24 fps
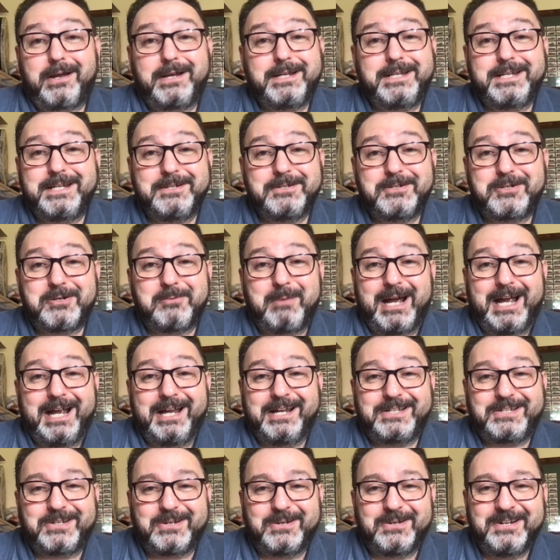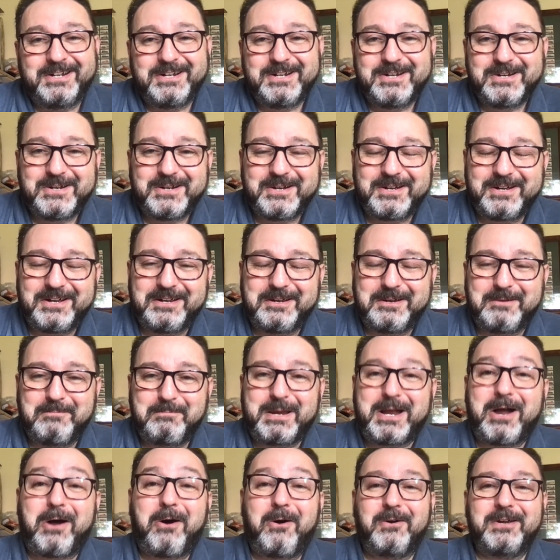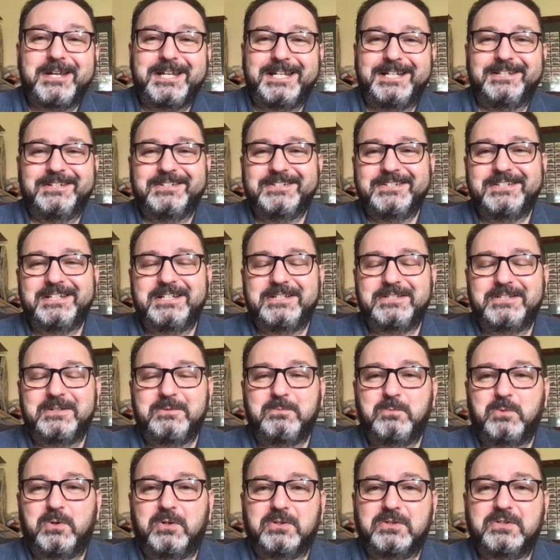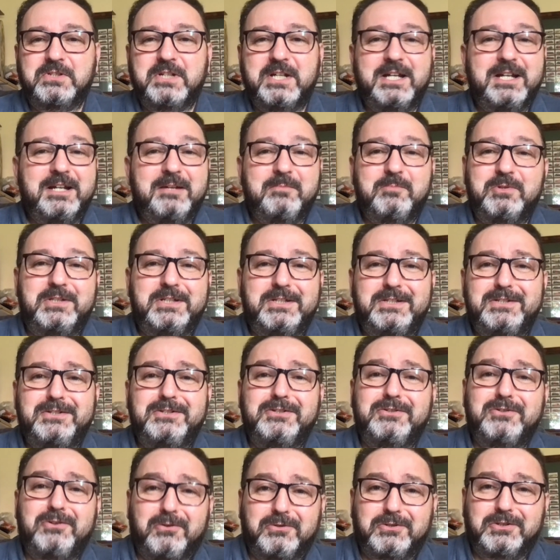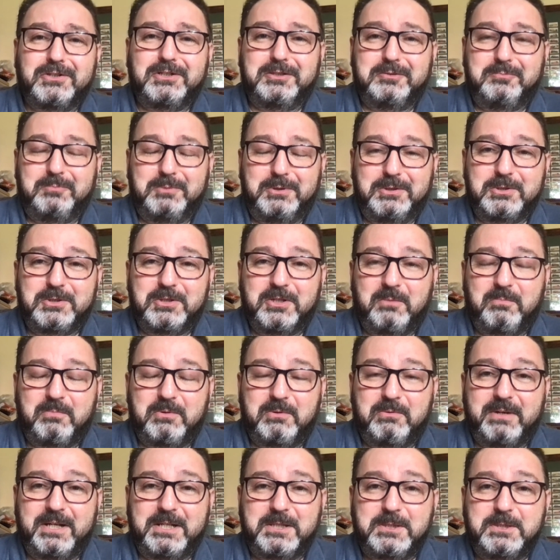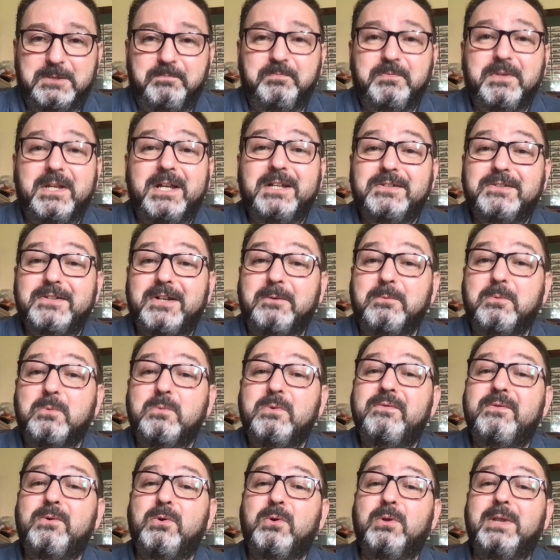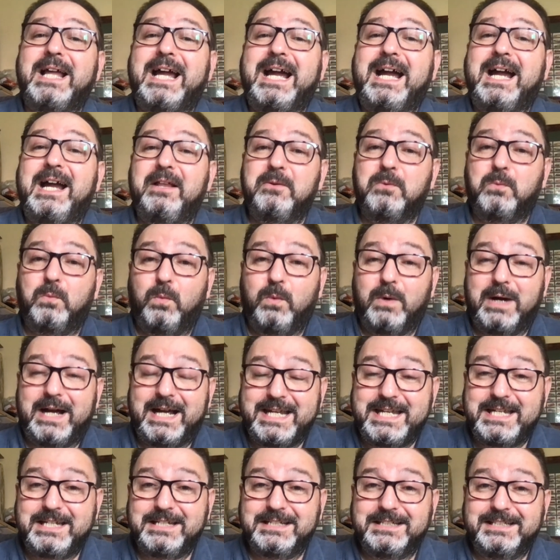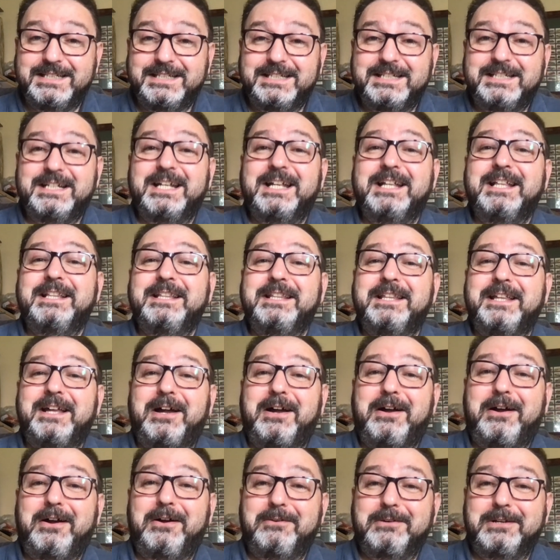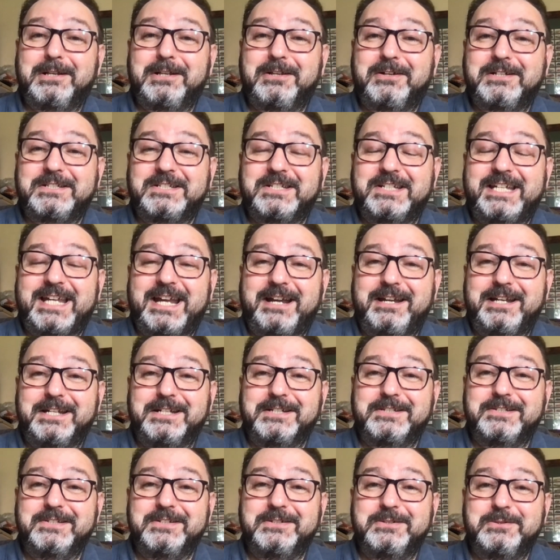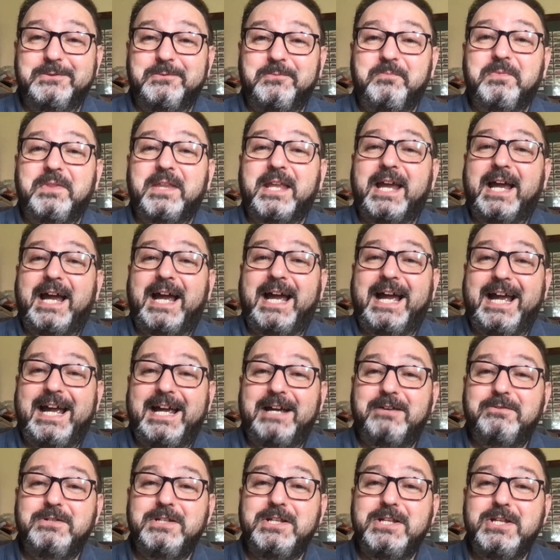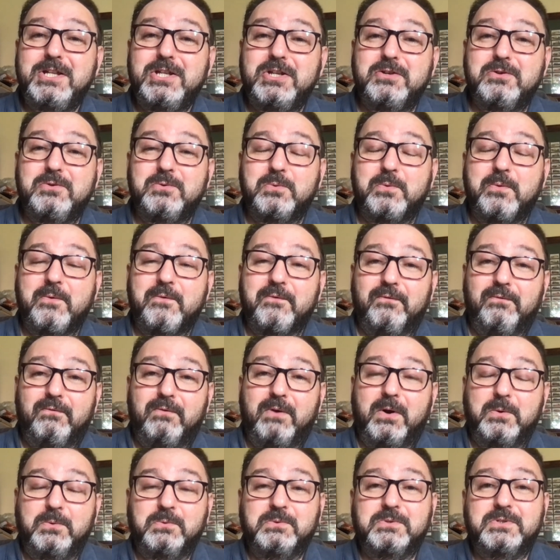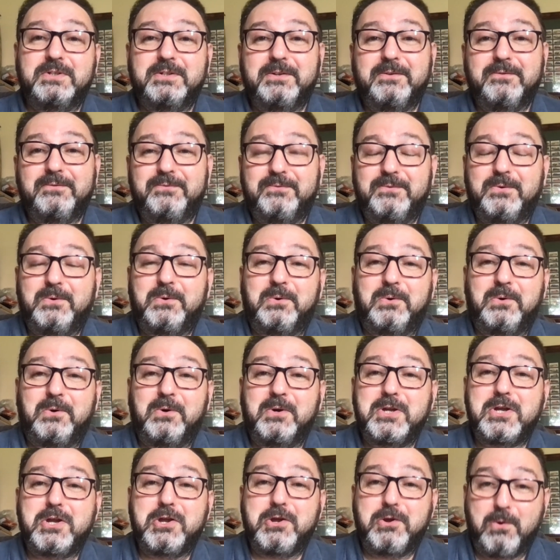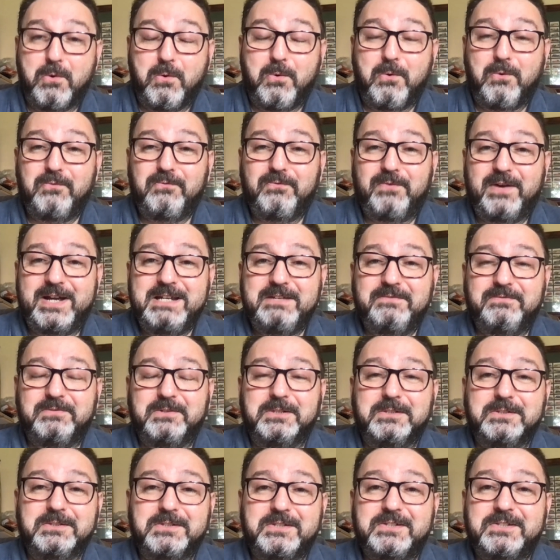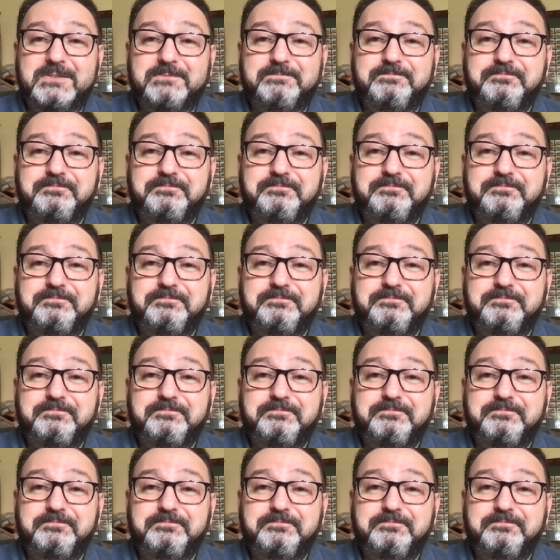didn't come out behind as it was, but this is not a commercial operation. So with all that out of the way, I would like to get into how do you vote for your favourites.